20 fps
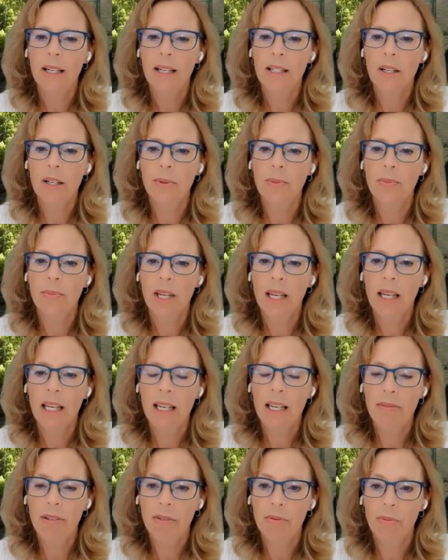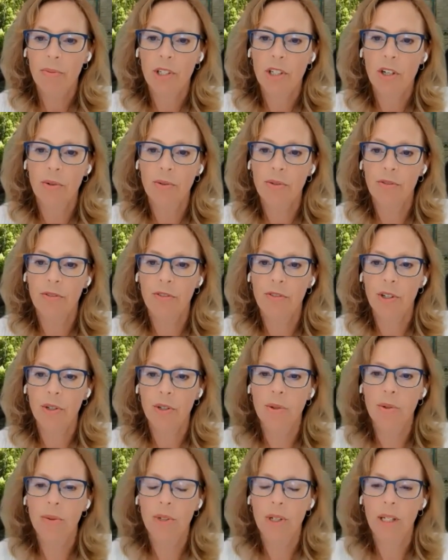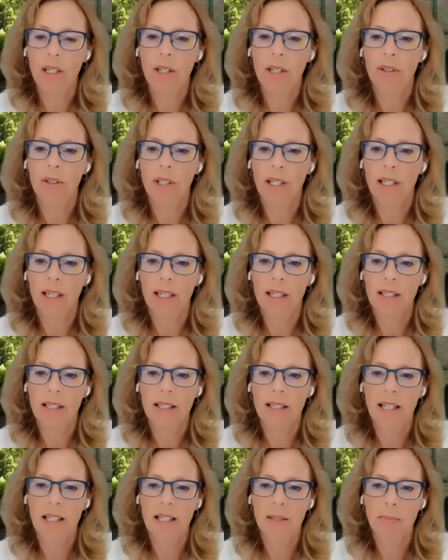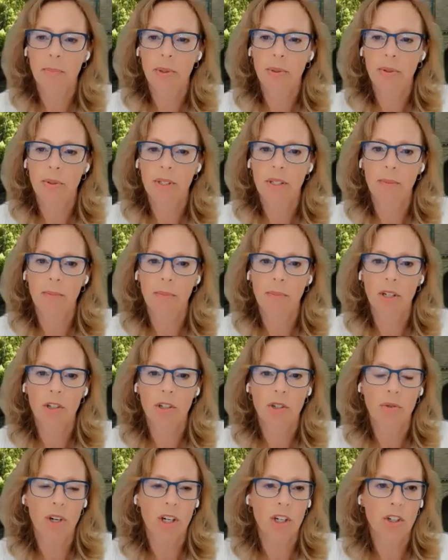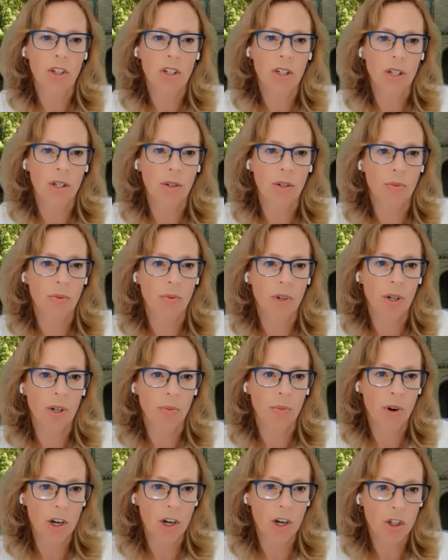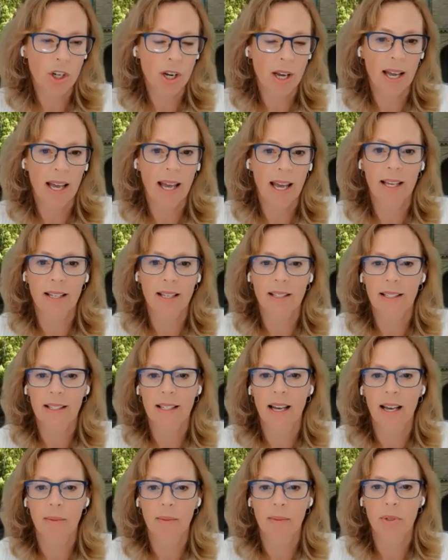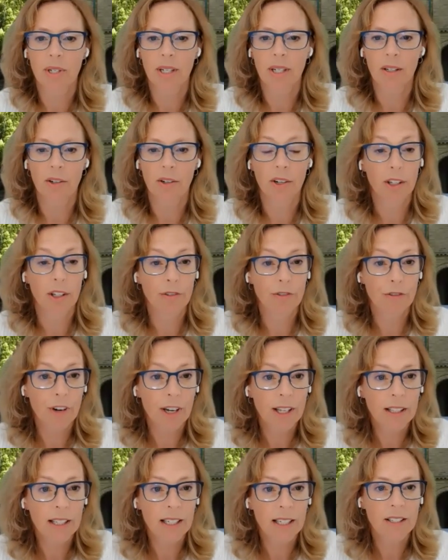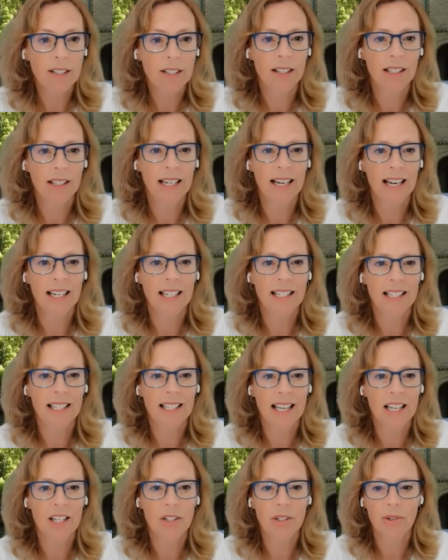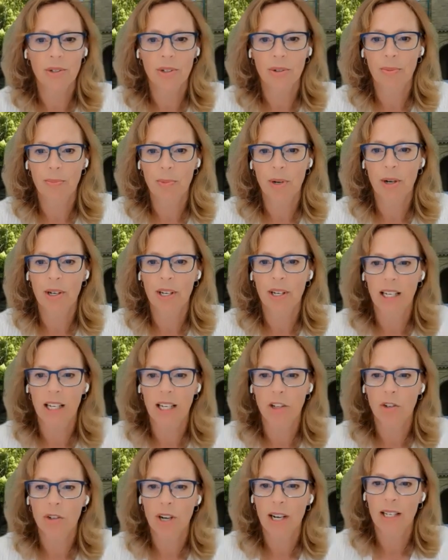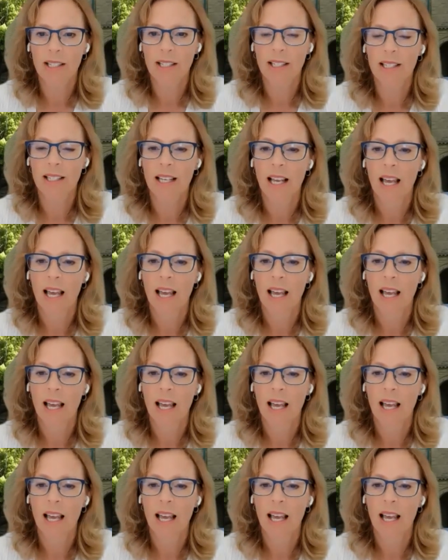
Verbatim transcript: So even if we don't view here in the United States Putin's administration in, in Russia as uh, particularly friendly to the United States or to American interests,